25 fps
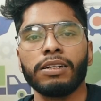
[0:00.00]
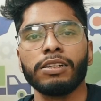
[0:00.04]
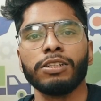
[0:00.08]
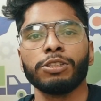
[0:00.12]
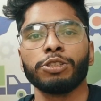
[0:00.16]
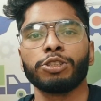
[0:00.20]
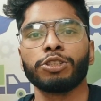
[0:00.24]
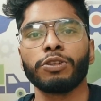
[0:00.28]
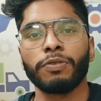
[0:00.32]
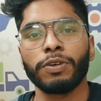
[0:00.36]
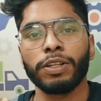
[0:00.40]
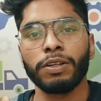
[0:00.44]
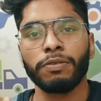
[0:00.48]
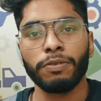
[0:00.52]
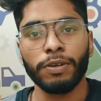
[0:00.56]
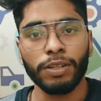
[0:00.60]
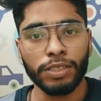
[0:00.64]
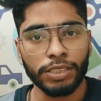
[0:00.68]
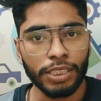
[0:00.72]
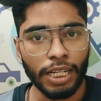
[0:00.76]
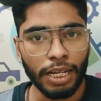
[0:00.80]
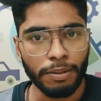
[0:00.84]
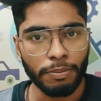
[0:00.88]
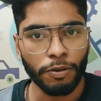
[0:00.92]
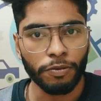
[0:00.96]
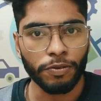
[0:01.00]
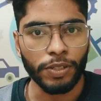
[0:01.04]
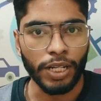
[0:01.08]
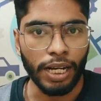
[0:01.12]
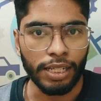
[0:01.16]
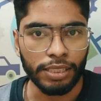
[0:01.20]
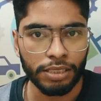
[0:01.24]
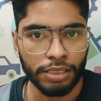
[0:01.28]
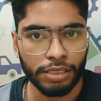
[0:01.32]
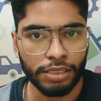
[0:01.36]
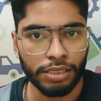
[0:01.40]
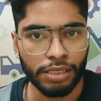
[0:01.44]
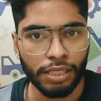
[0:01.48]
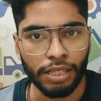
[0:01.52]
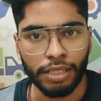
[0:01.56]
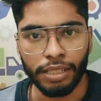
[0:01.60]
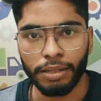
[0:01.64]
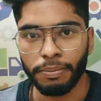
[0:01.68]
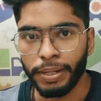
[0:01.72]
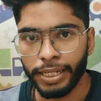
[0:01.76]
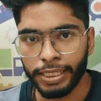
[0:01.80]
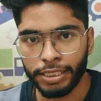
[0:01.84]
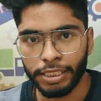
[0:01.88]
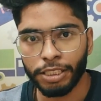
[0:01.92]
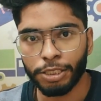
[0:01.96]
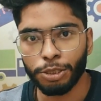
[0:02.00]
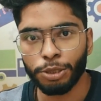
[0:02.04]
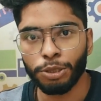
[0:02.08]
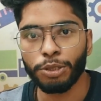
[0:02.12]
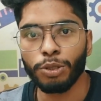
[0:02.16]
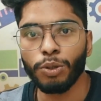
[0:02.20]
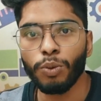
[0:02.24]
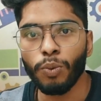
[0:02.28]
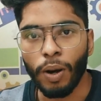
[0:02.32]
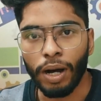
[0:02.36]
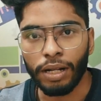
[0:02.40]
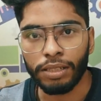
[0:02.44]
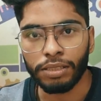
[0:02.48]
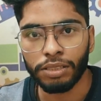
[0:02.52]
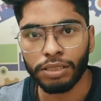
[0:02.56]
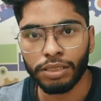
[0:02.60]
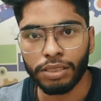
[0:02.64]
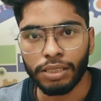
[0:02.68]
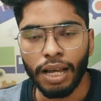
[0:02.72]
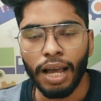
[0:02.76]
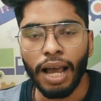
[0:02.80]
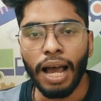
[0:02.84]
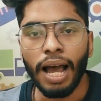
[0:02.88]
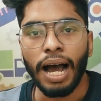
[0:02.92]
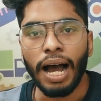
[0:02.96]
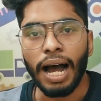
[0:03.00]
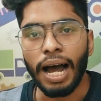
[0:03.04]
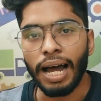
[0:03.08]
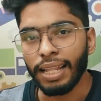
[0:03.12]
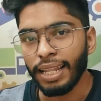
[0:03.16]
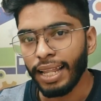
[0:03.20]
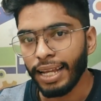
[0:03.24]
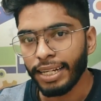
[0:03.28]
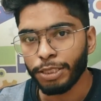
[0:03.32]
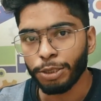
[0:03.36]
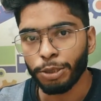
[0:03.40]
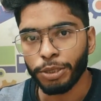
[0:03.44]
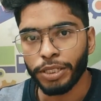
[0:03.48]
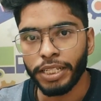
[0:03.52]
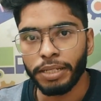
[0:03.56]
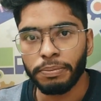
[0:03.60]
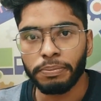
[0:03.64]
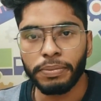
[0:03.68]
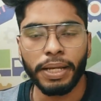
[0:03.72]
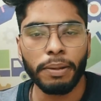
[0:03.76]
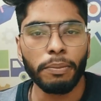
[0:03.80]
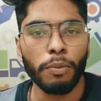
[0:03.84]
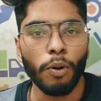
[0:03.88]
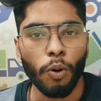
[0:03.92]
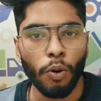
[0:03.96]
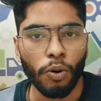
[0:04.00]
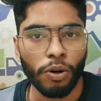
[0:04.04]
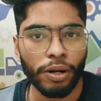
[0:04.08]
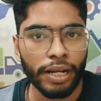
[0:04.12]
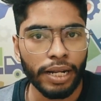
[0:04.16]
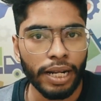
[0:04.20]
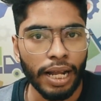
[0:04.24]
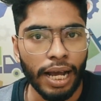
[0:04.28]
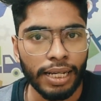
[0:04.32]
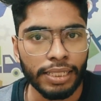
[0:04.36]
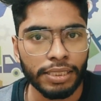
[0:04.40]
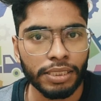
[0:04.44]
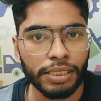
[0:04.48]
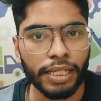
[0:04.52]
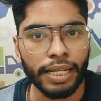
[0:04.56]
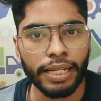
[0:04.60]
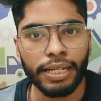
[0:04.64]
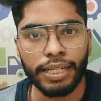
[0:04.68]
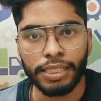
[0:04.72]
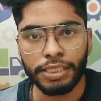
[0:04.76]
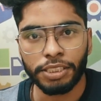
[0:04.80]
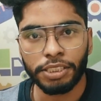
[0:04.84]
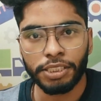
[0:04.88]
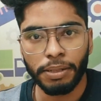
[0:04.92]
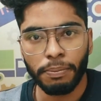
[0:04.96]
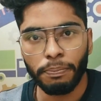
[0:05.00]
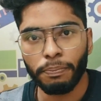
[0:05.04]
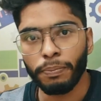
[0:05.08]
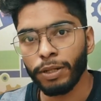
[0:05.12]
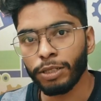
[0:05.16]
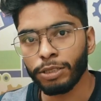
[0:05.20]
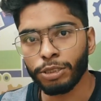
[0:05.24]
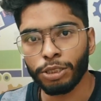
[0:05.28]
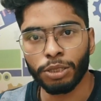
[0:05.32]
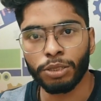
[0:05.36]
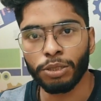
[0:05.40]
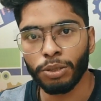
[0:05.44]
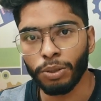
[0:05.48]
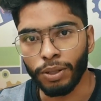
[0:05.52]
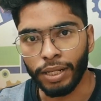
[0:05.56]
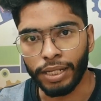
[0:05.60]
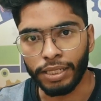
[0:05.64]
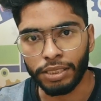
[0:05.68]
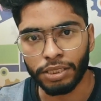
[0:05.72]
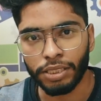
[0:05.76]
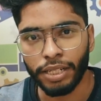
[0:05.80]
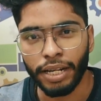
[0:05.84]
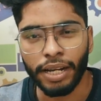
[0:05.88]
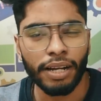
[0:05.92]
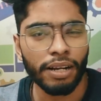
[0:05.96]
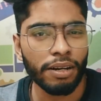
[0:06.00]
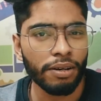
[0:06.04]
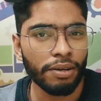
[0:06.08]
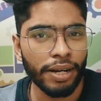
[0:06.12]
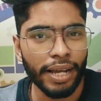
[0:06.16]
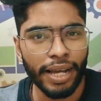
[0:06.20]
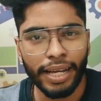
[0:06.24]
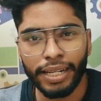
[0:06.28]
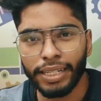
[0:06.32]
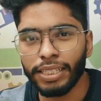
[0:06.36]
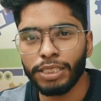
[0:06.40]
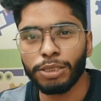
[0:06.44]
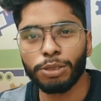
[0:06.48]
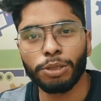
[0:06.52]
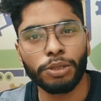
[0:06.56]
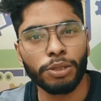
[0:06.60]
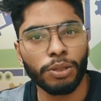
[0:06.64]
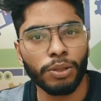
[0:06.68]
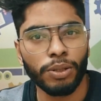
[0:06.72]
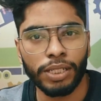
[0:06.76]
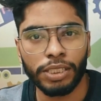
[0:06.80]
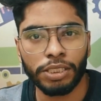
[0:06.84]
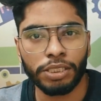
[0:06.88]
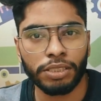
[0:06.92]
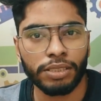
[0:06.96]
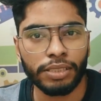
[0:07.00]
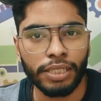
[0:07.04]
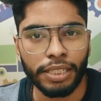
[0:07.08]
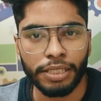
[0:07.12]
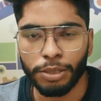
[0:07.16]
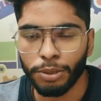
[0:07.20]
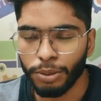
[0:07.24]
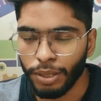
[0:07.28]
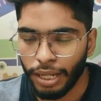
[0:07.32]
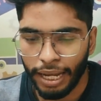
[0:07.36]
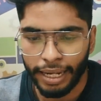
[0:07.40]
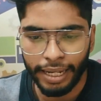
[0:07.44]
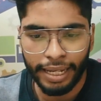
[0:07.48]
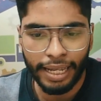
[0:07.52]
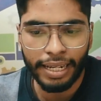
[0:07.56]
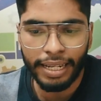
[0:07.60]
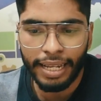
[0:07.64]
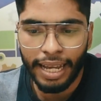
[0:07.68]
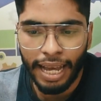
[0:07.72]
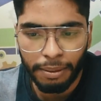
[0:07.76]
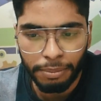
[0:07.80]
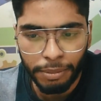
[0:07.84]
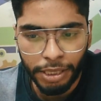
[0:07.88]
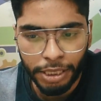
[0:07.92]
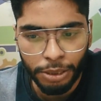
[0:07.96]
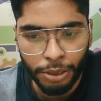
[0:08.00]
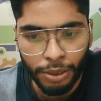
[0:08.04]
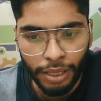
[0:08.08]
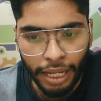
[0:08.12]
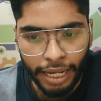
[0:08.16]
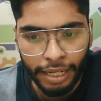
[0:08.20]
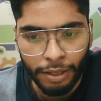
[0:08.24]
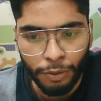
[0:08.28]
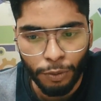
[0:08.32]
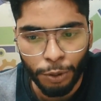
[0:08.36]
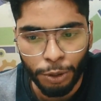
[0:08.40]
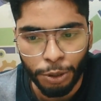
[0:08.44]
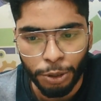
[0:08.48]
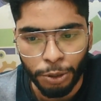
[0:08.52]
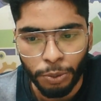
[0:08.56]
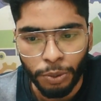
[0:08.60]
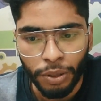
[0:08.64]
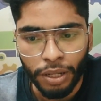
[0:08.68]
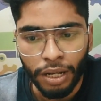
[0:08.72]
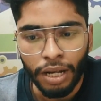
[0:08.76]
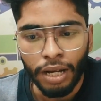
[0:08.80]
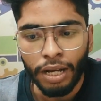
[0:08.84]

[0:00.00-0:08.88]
So for the first type of tasks, the basic to-do ones, I like to keep them organized in a simple to-do list. Here, any to-do list that you like, any app that you like would do.